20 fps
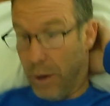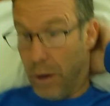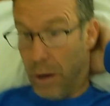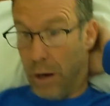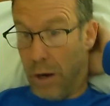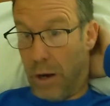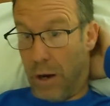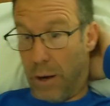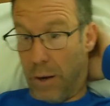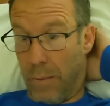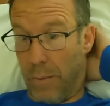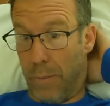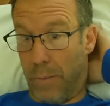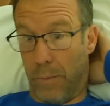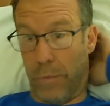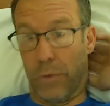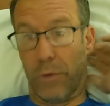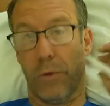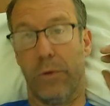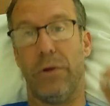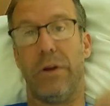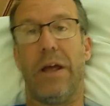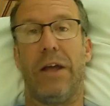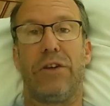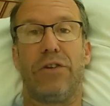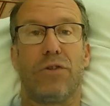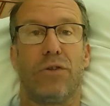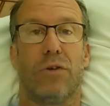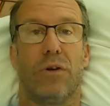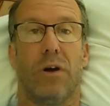The
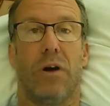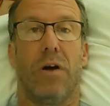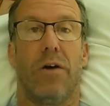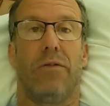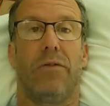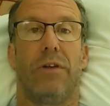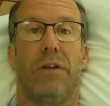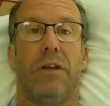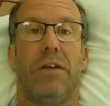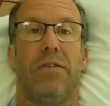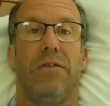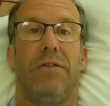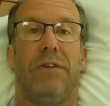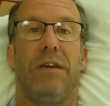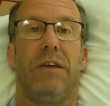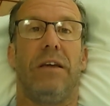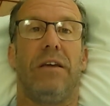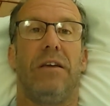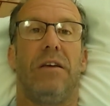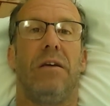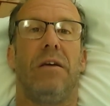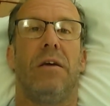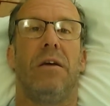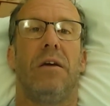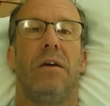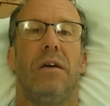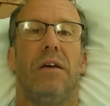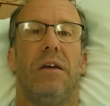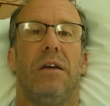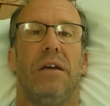nature of an EV
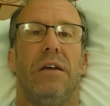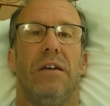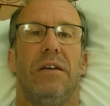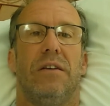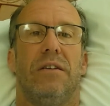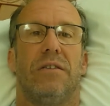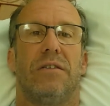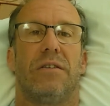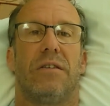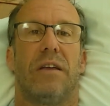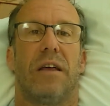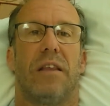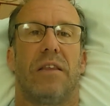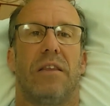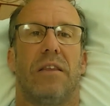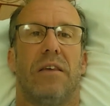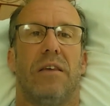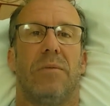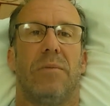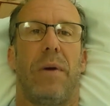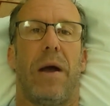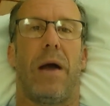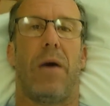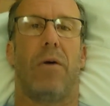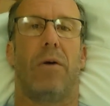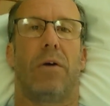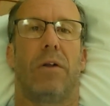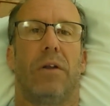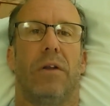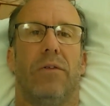is that the
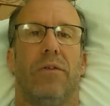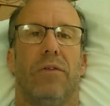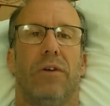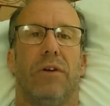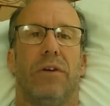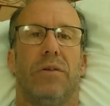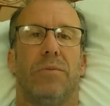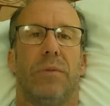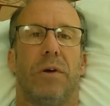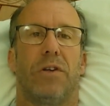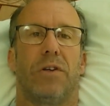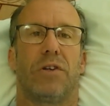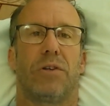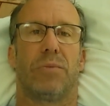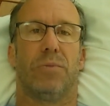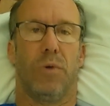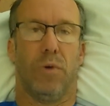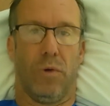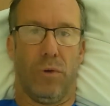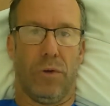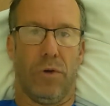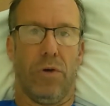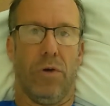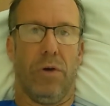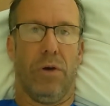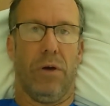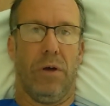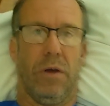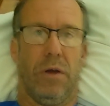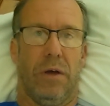power delivery is much
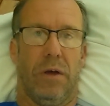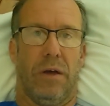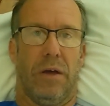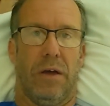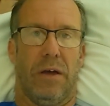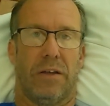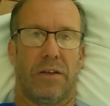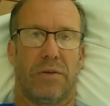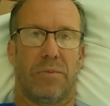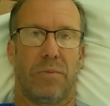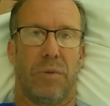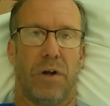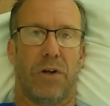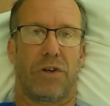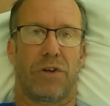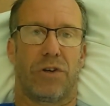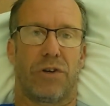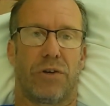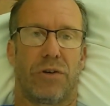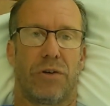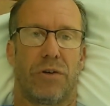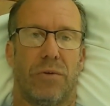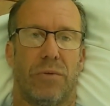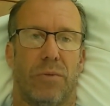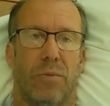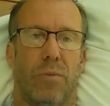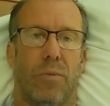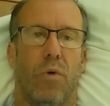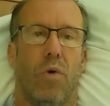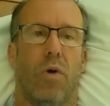smoother, it's much
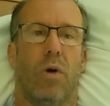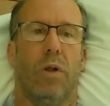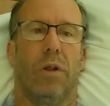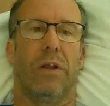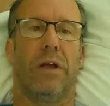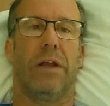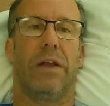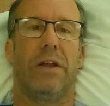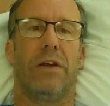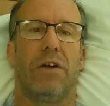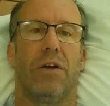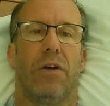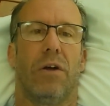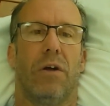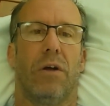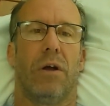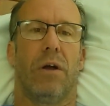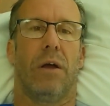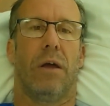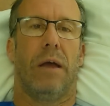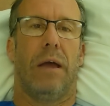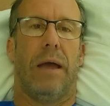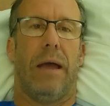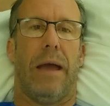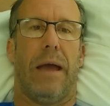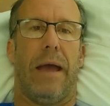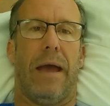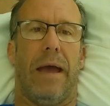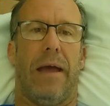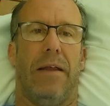more linear,
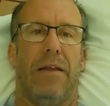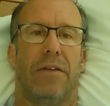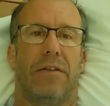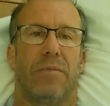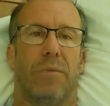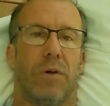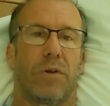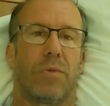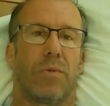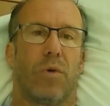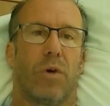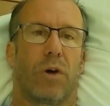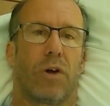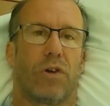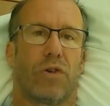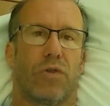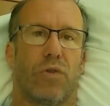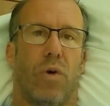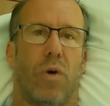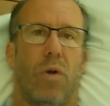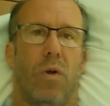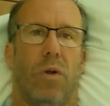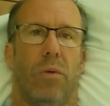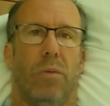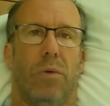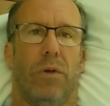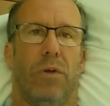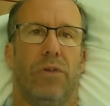and it's much more controllable.